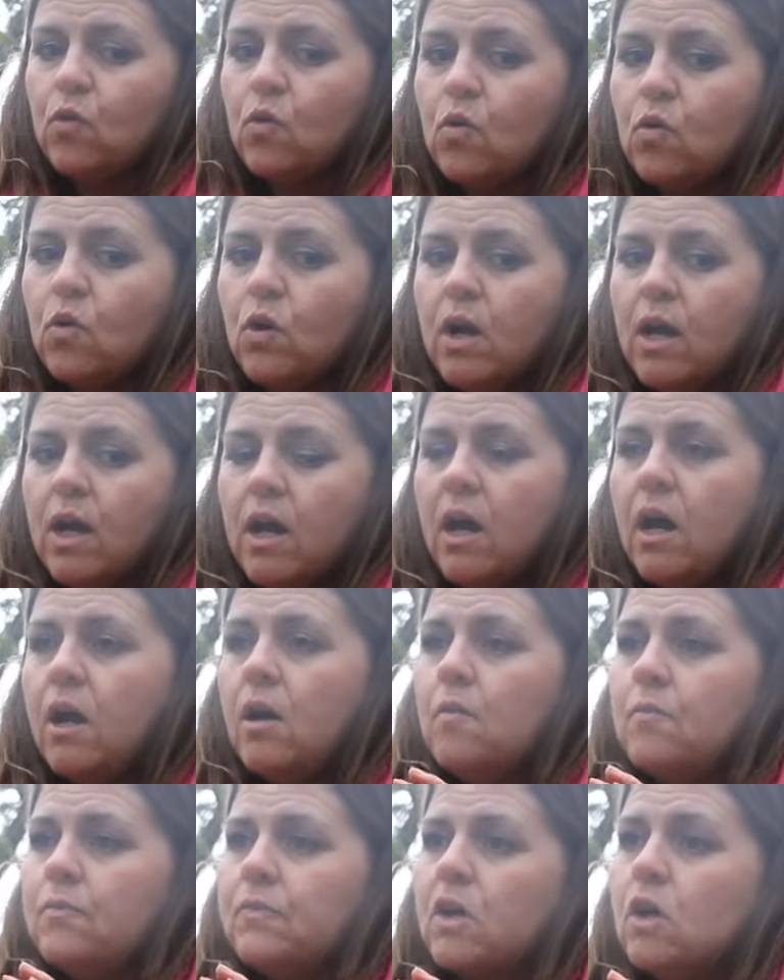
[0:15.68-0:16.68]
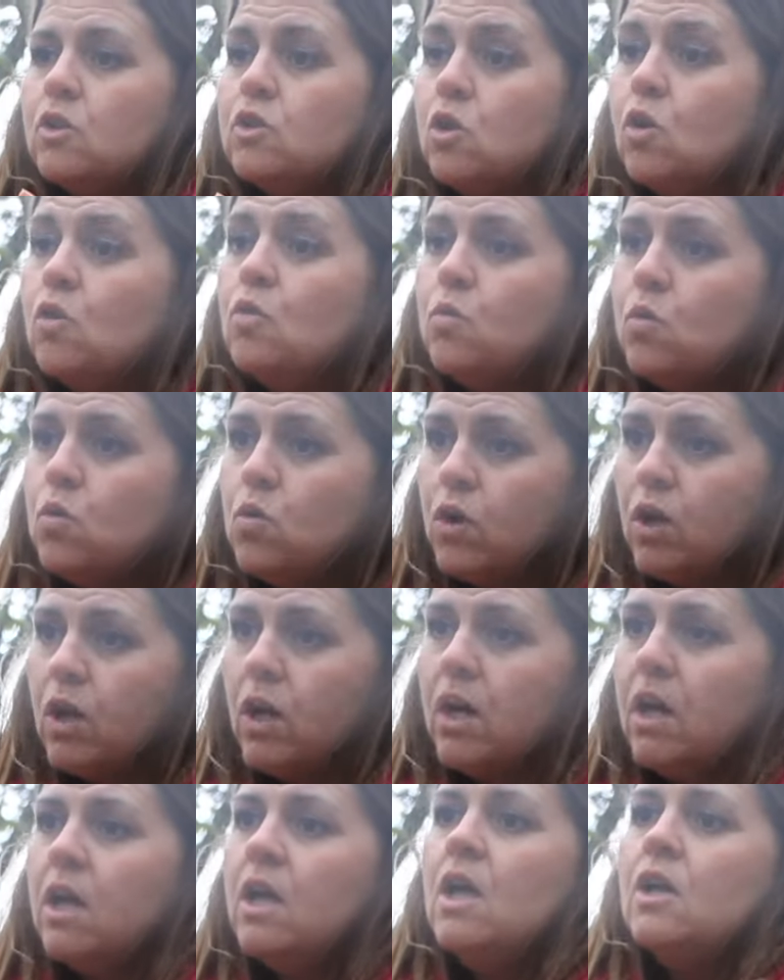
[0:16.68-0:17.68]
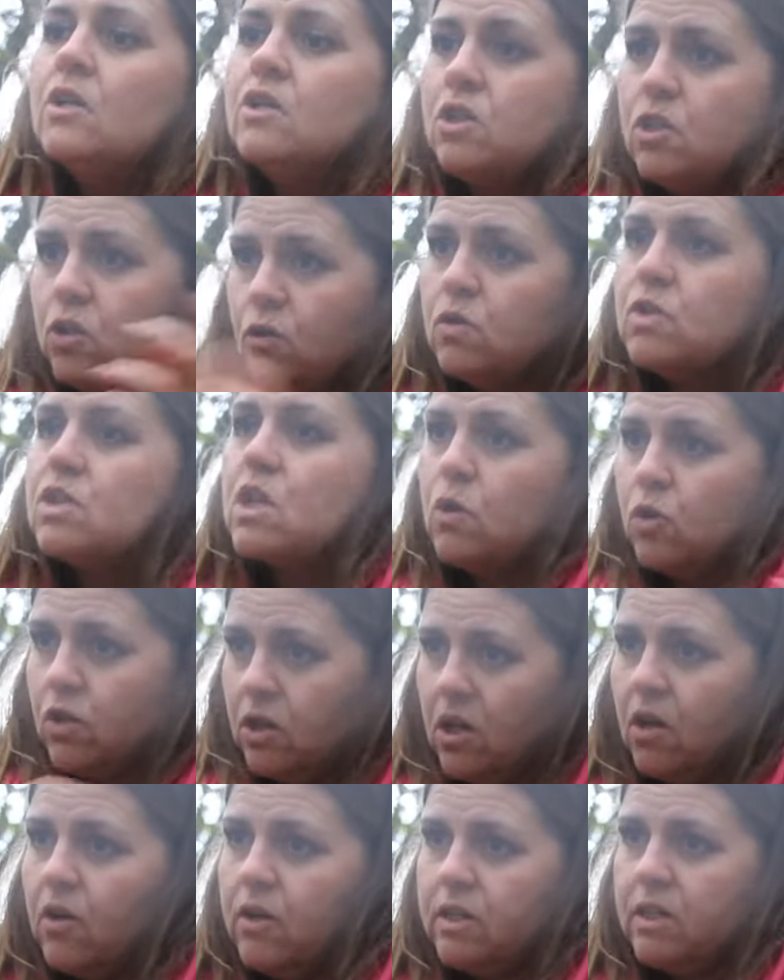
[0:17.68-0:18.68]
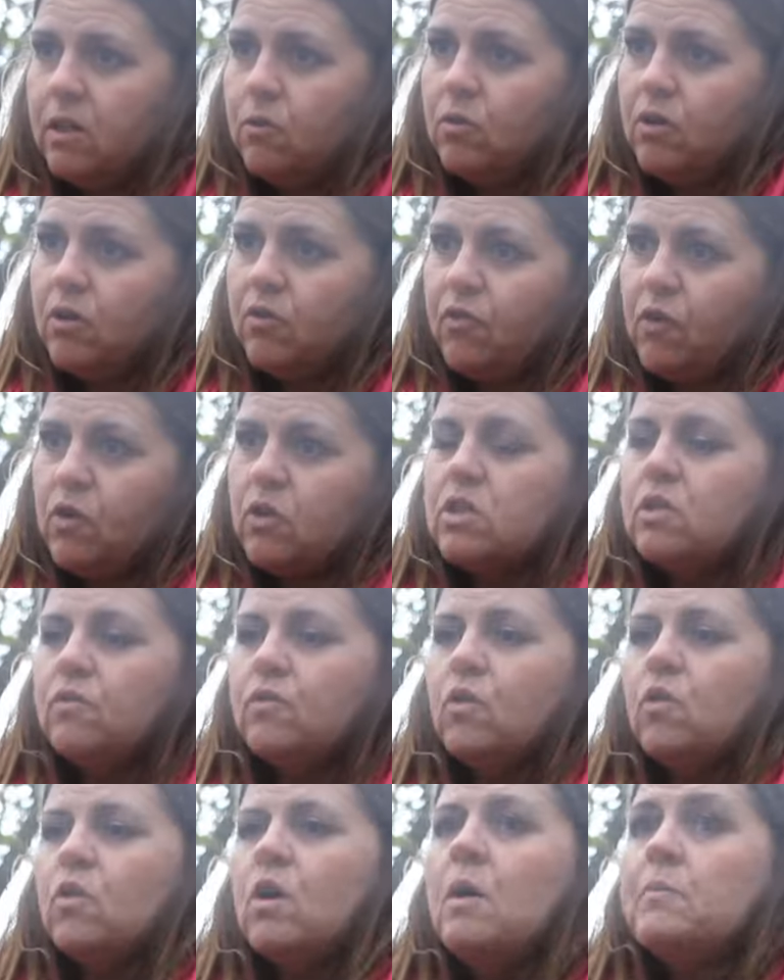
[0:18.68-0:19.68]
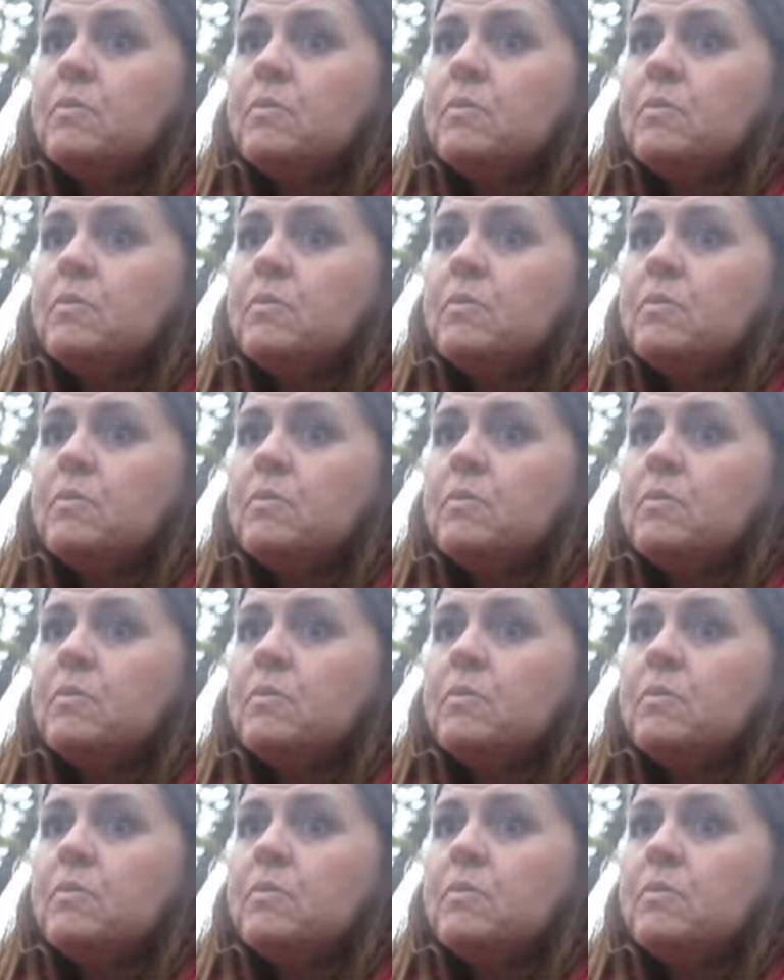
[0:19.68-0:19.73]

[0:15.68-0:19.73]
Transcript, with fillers: for um, a dog walker to do the socialising with first of all.